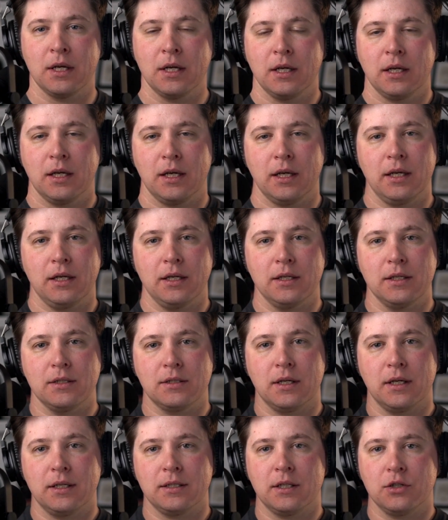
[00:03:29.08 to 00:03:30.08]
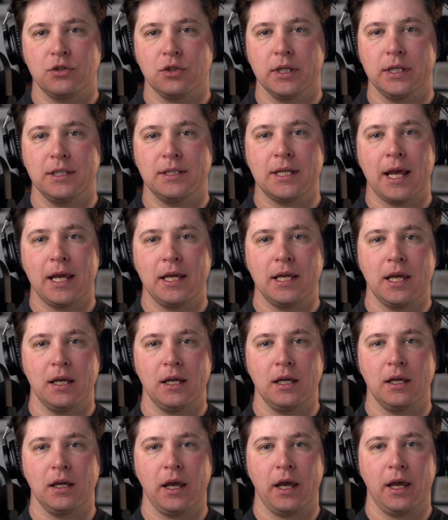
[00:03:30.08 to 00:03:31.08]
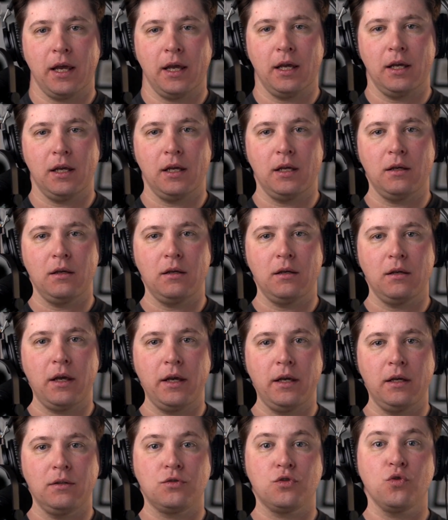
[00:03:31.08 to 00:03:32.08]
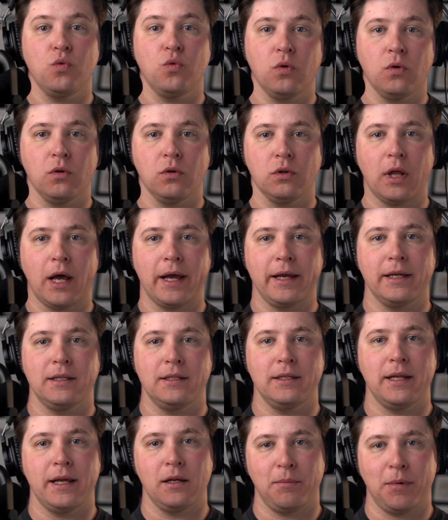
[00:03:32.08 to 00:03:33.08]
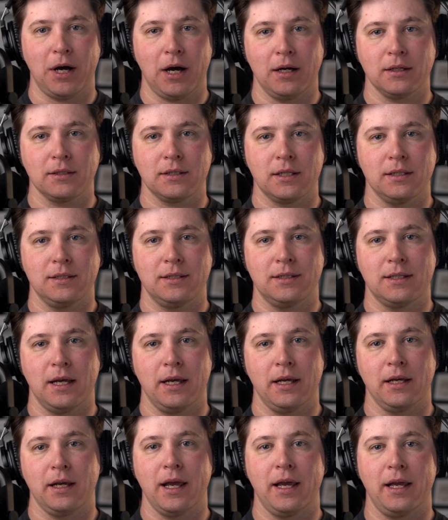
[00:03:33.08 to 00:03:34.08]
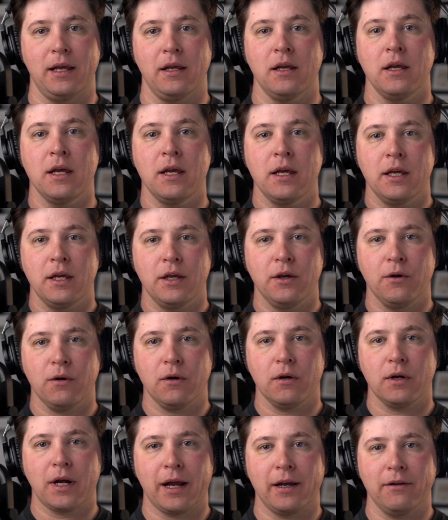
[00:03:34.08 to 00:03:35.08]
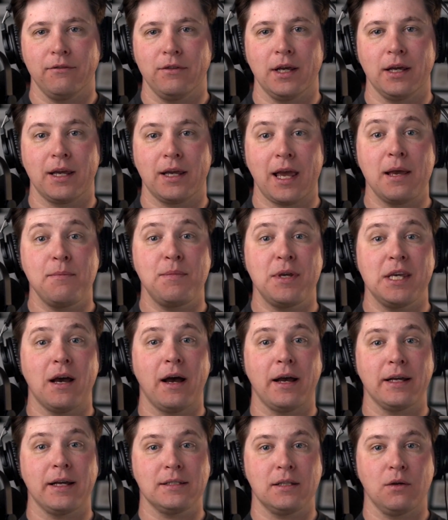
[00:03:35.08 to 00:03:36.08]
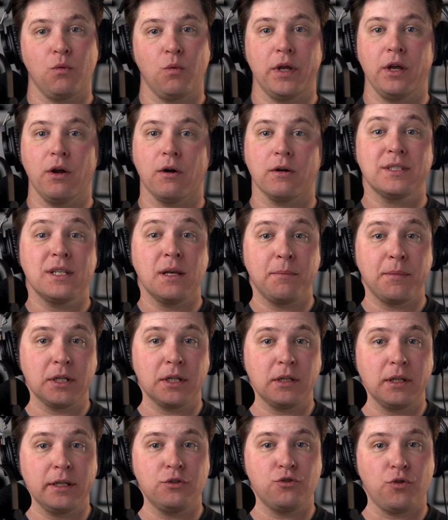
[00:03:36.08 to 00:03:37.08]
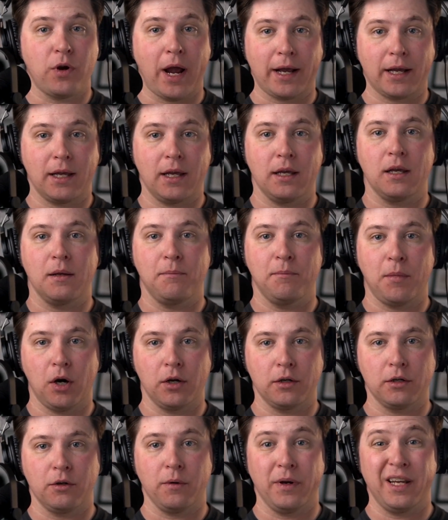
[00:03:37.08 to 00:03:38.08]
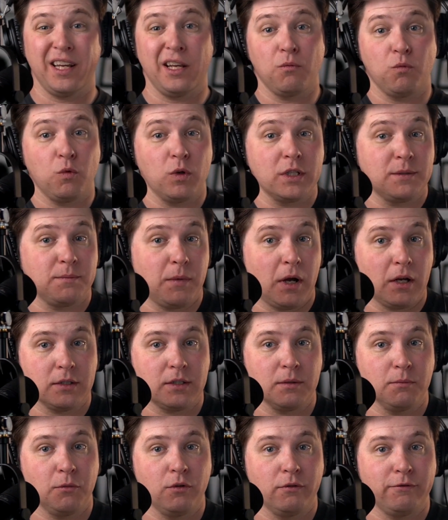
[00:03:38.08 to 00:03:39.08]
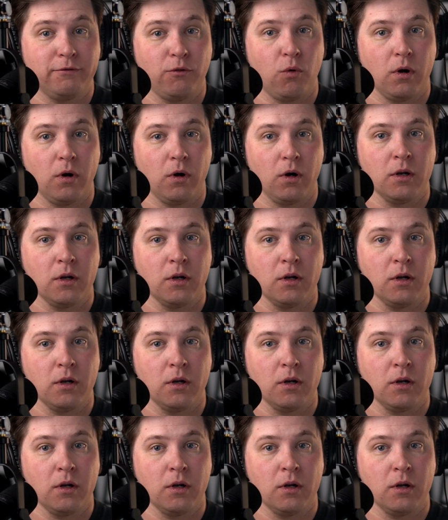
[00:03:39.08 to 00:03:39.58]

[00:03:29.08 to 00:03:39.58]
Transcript: is essentially taking a tool like Databox and saying, hey, here are kind of the KPIs that we are typically tracking and monitoring and responsible for